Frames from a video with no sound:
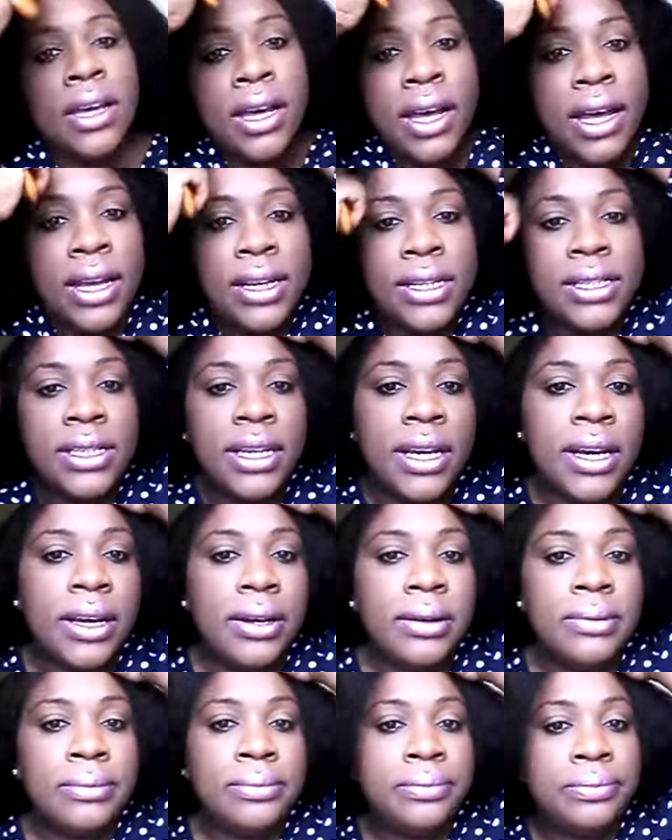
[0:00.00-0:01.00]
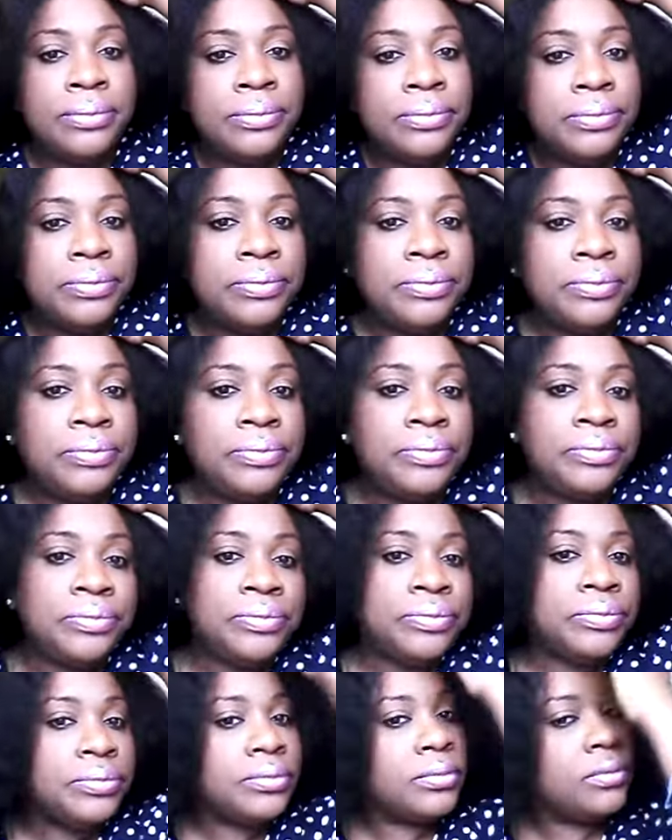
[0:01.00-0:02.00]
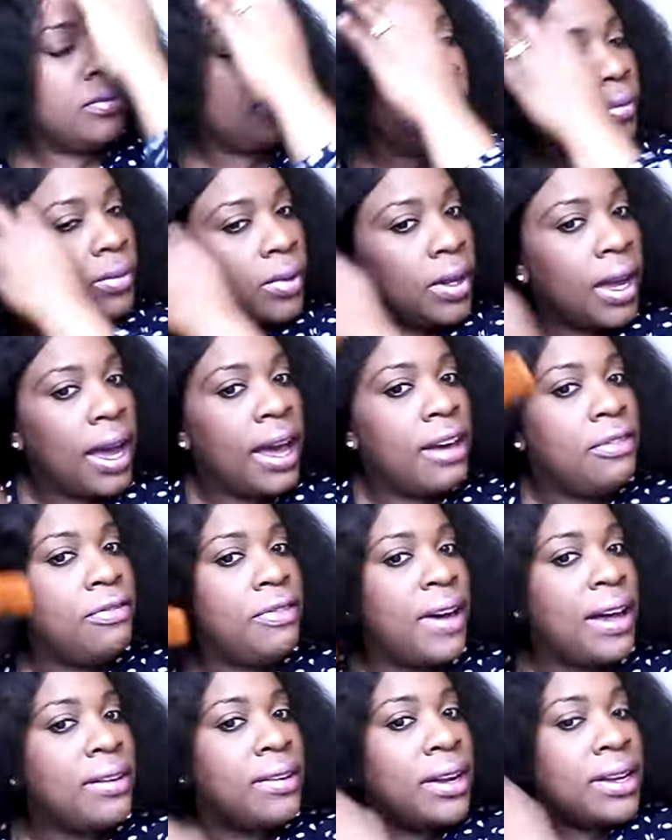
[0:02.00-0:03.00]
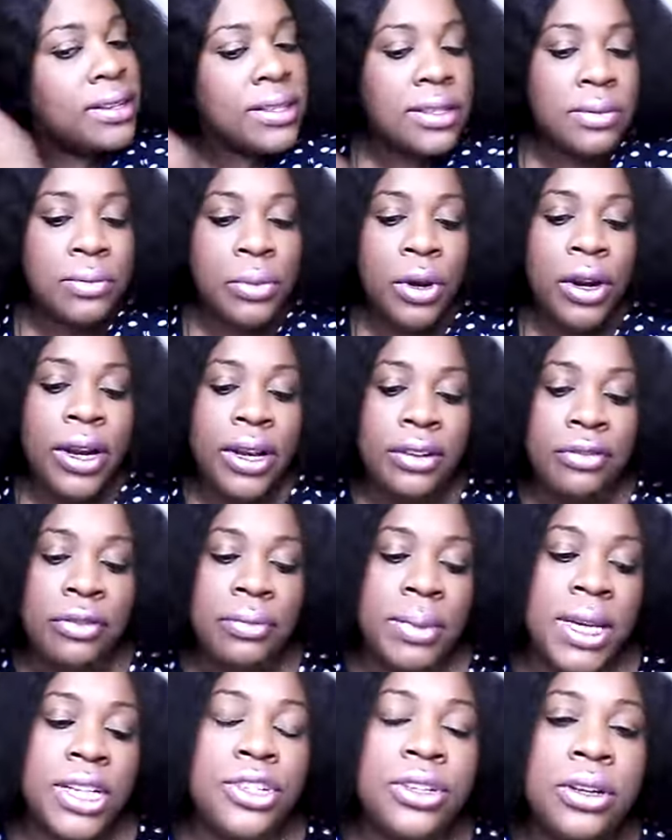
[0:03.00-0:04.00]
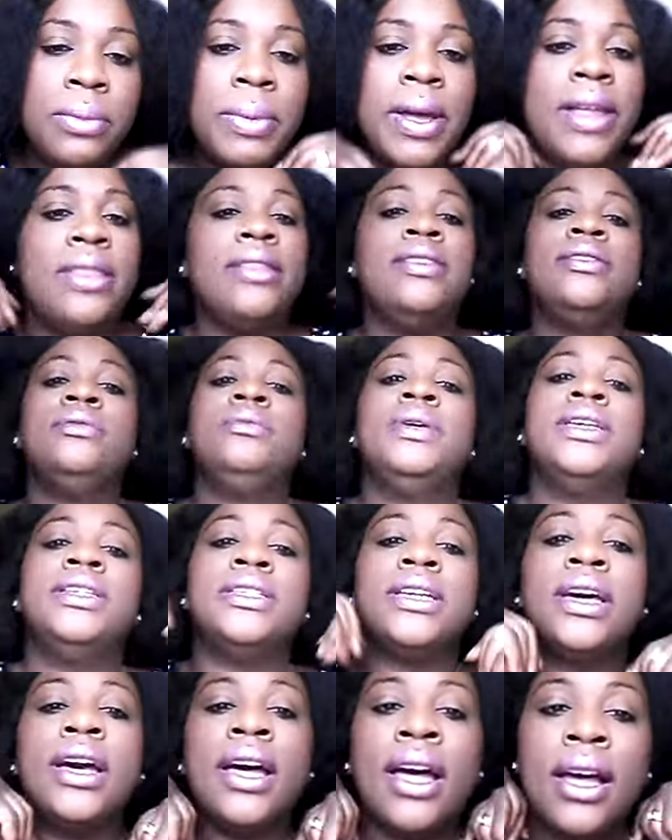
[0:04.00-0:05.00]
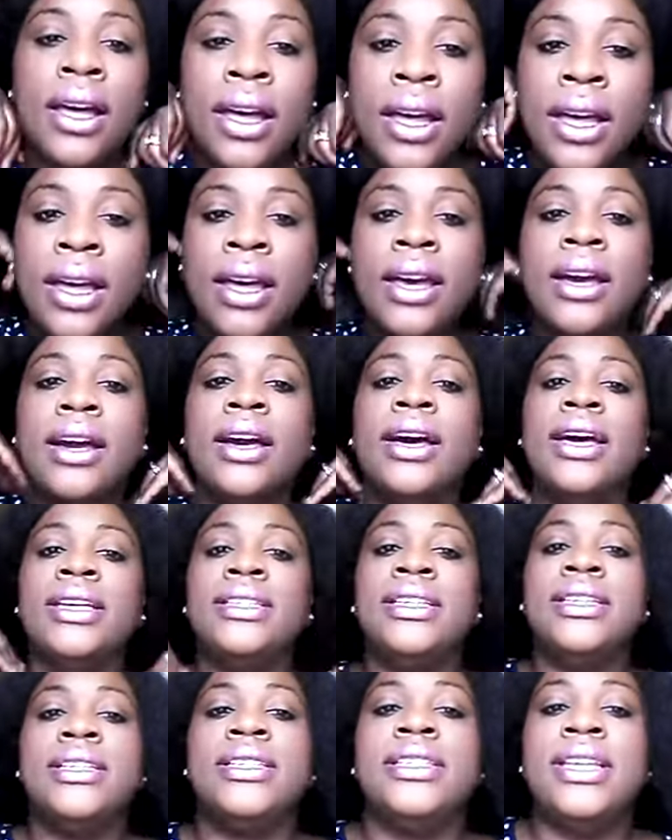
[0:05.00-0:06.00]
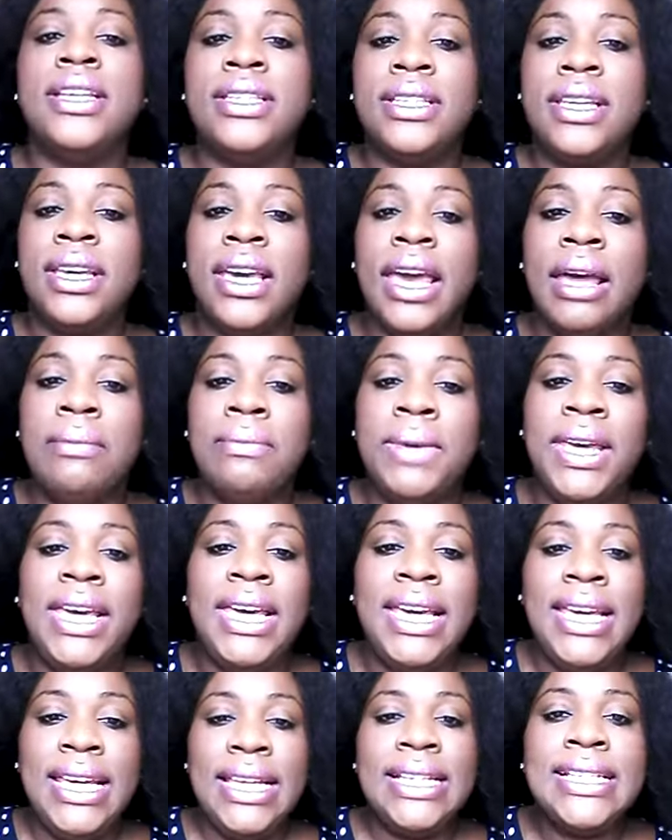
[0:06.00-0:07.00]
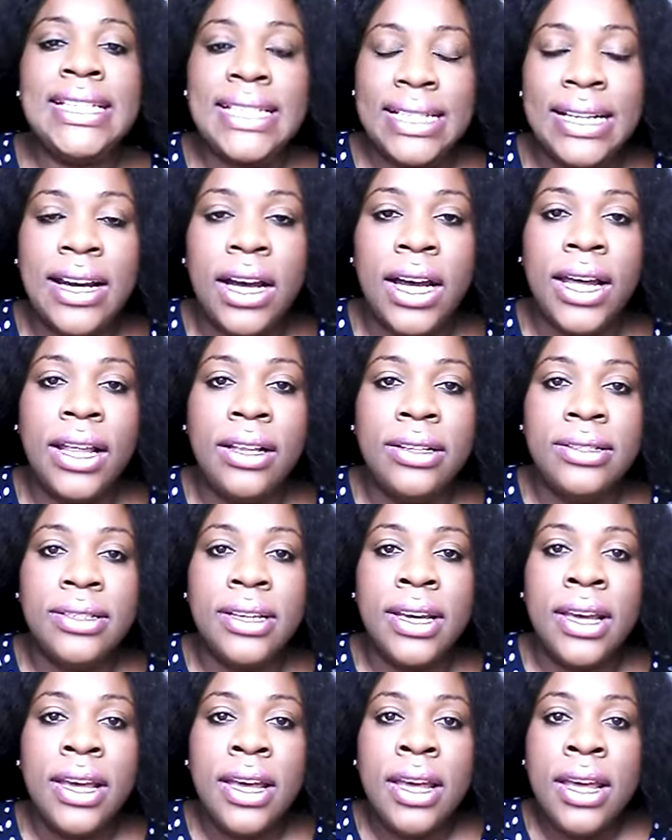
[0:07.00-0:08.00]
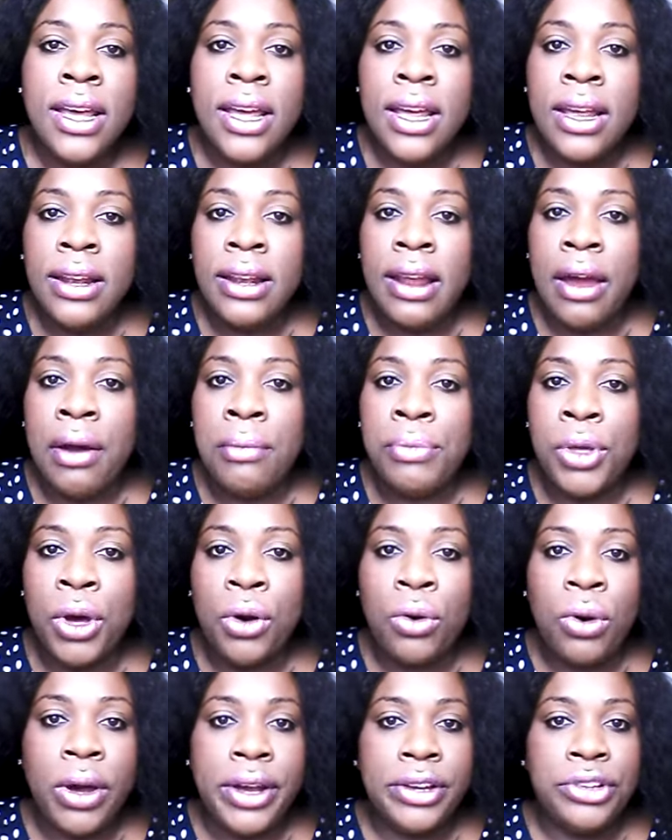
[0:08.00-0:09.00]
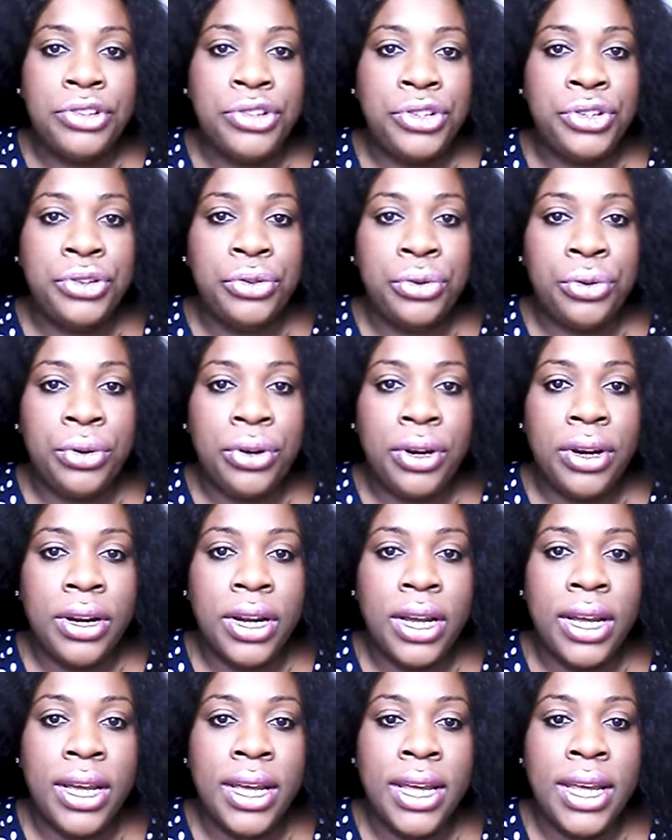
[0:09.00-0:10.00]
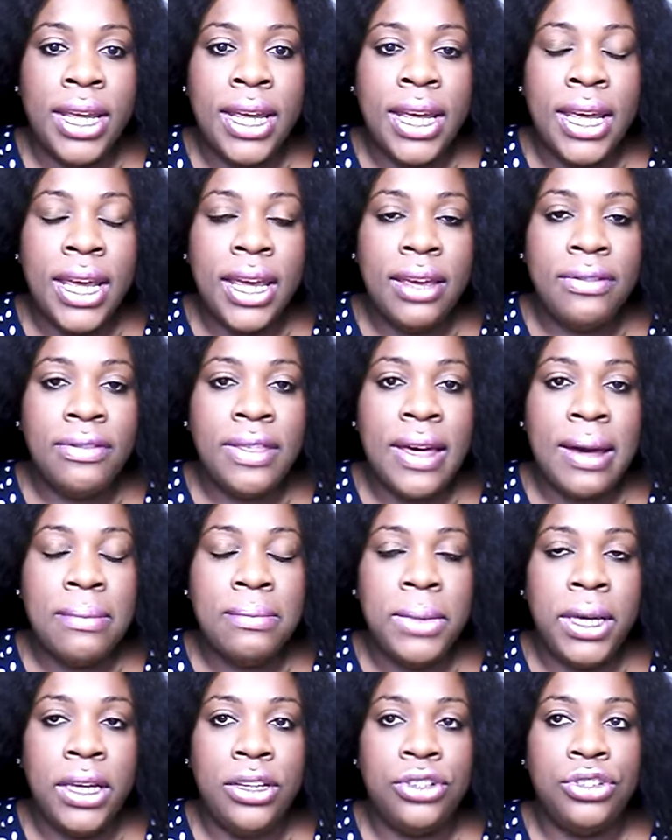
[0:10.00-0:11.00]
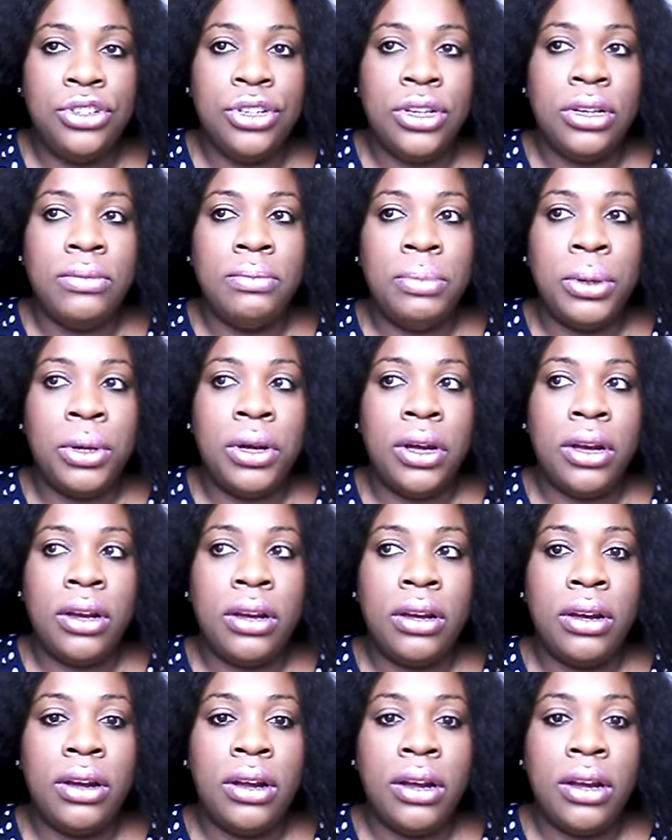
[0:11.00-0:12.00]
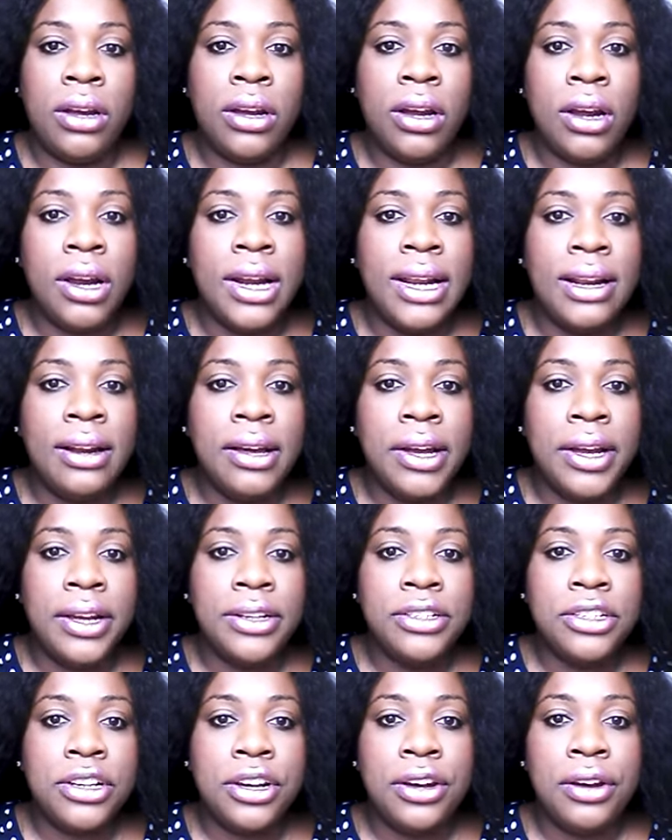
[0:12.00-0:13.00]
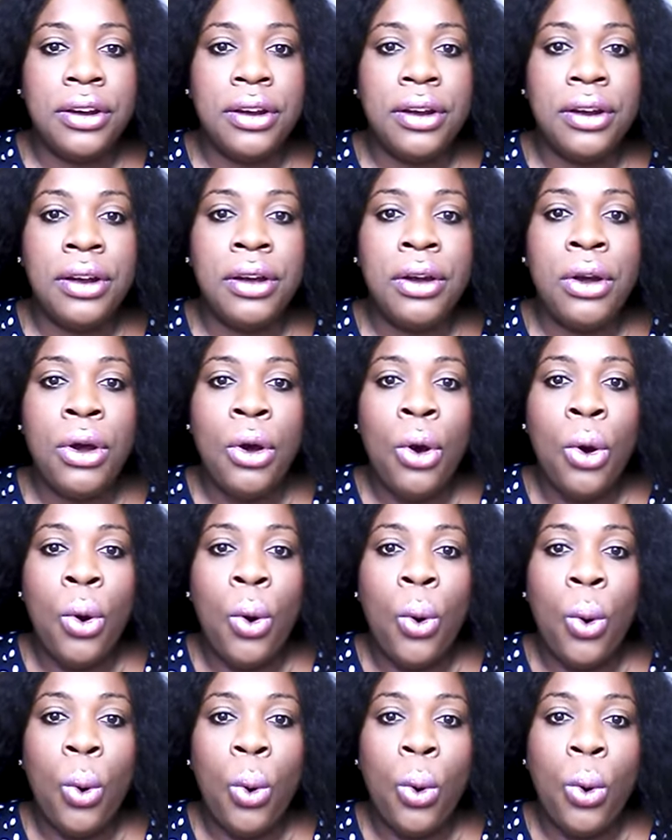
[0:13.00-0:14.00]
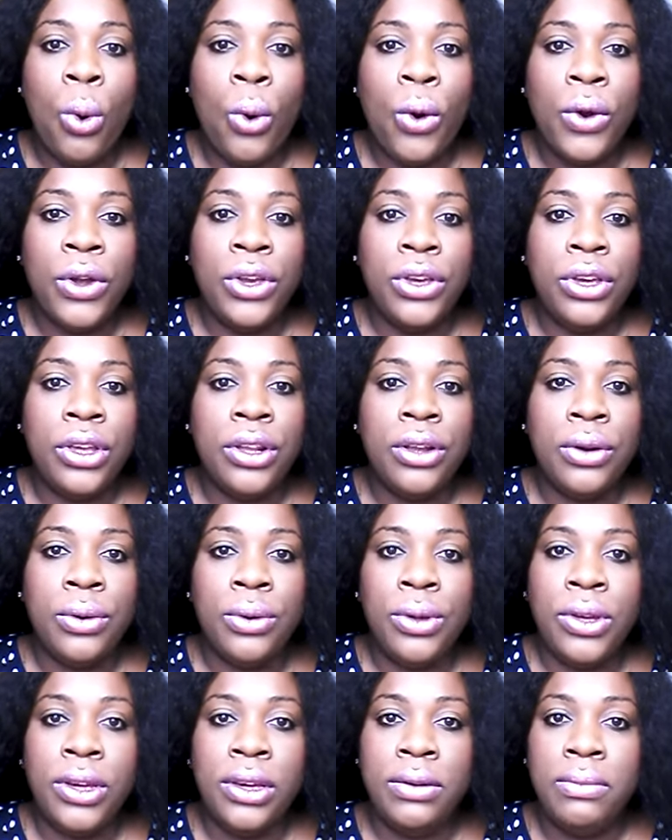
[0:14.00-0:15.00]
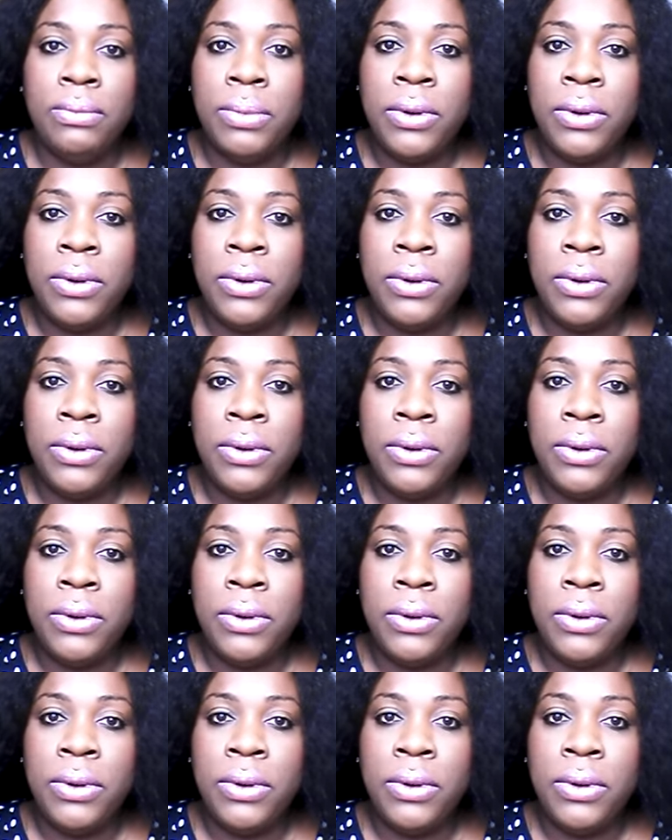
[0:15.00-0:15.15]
And um, I found out some more information about this week's guys it says it can be heat styled now I'm not quite sure if that means you can put a curling iron to her or you know you can